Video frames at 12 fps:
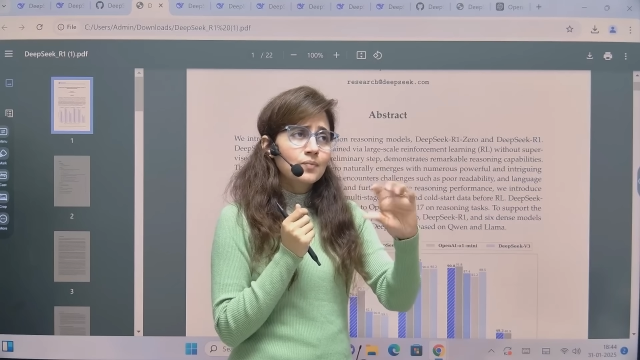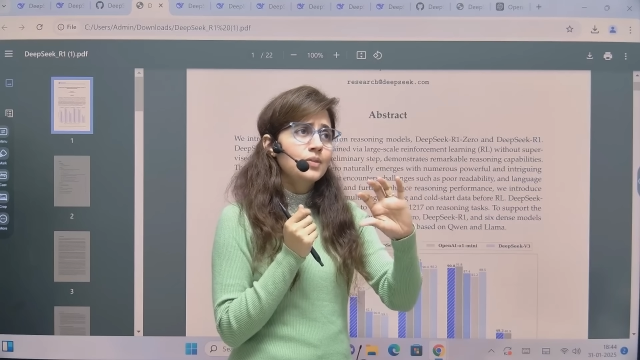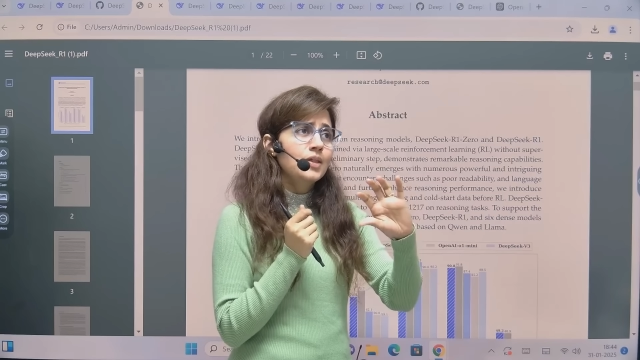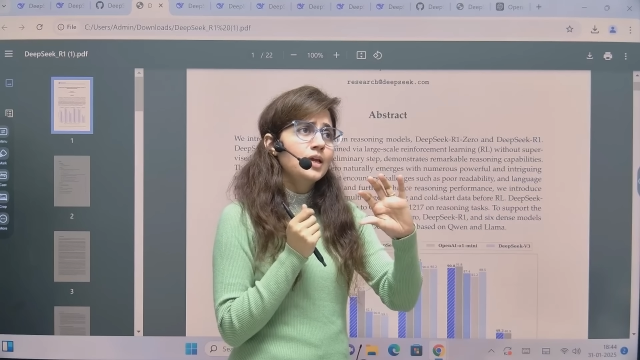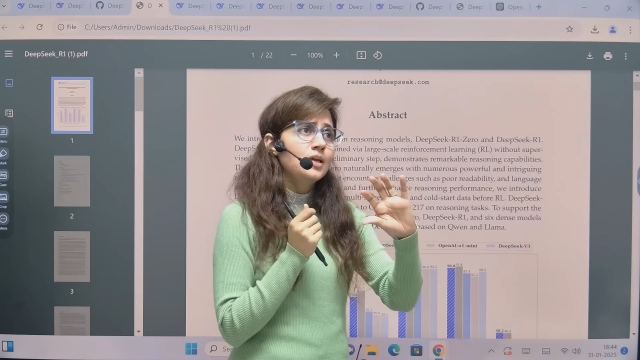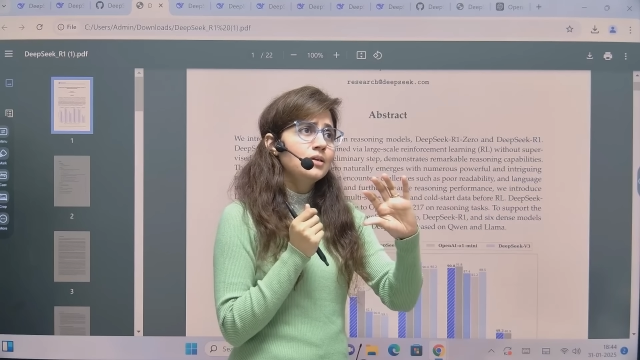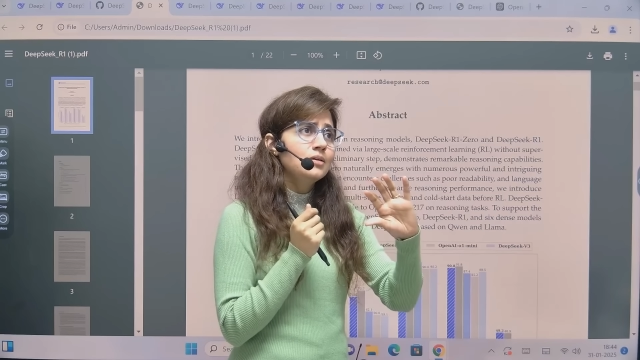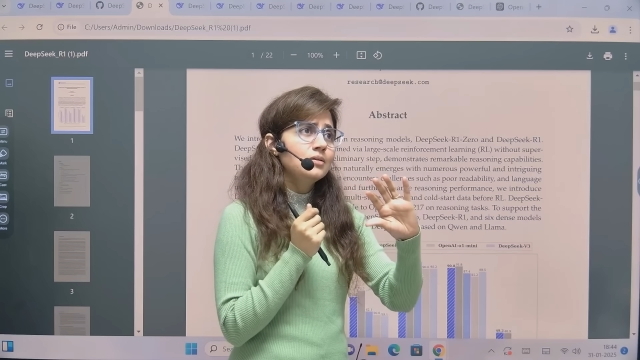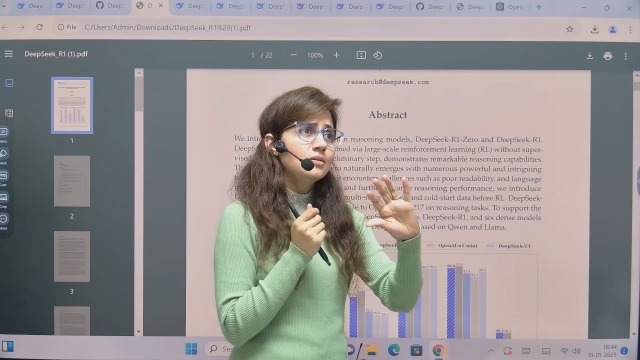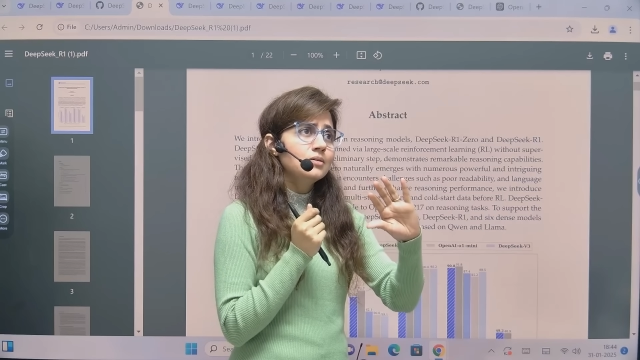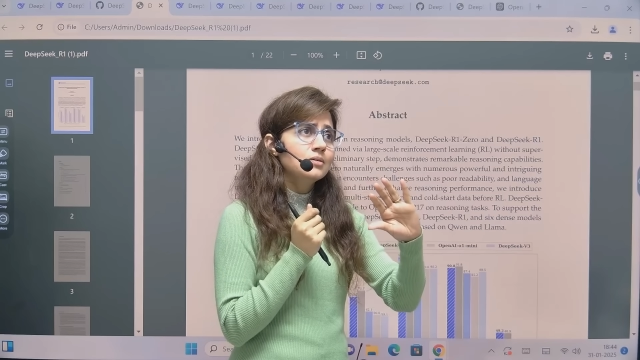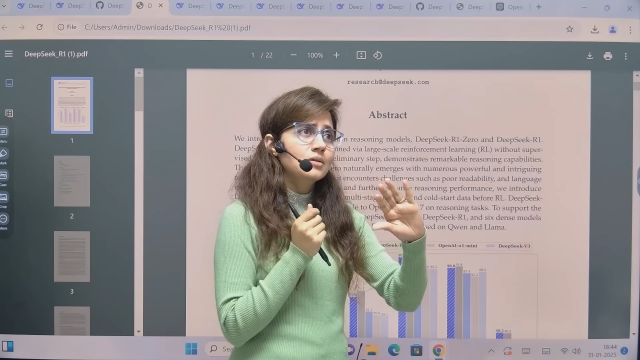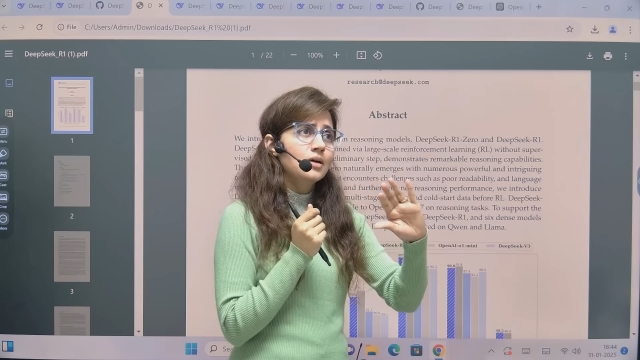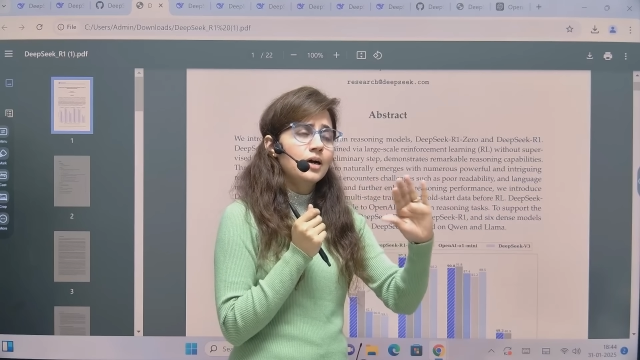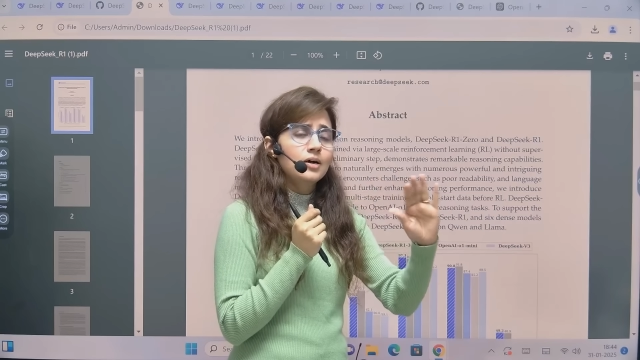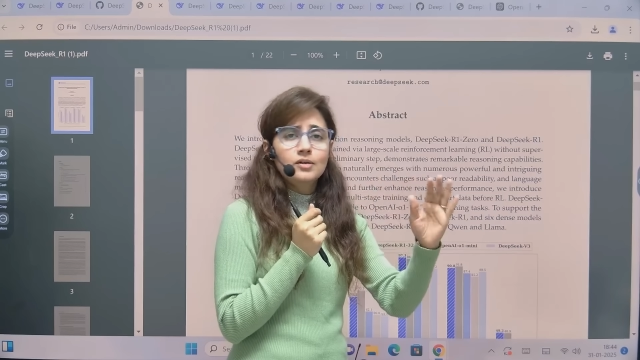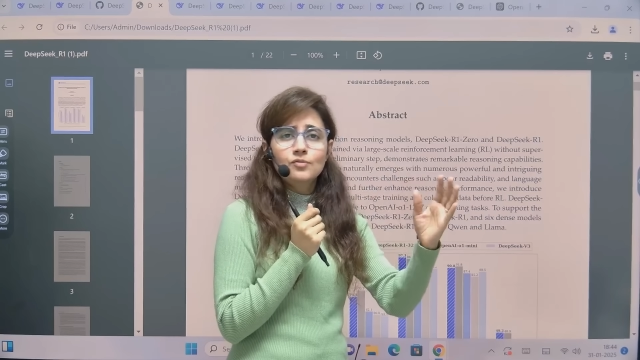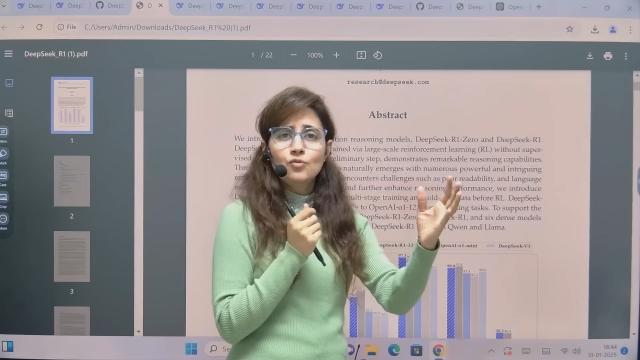then
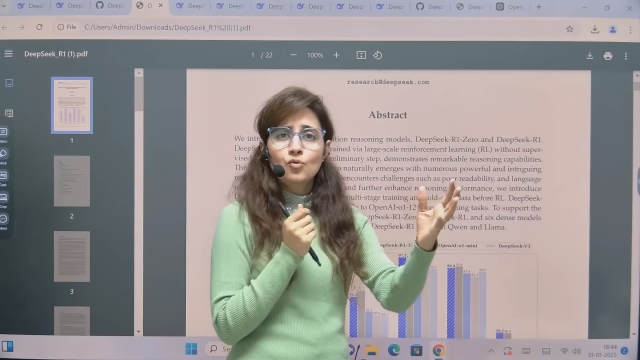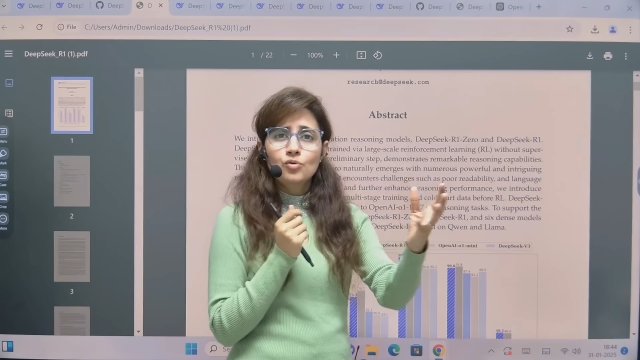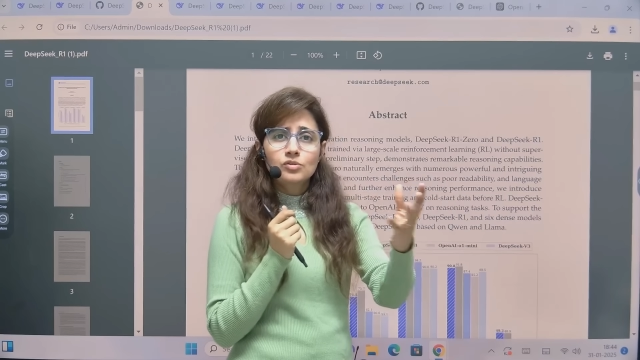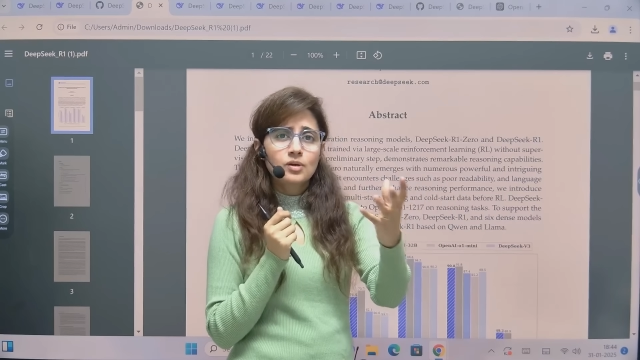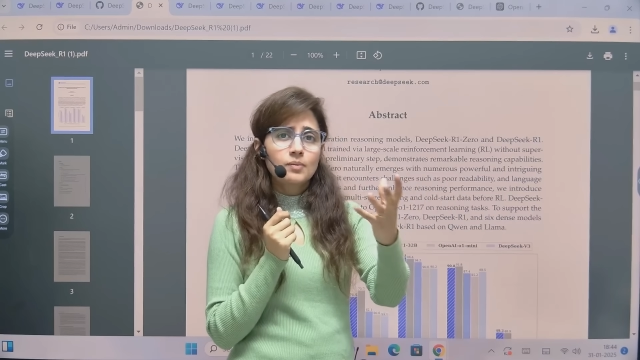a reward,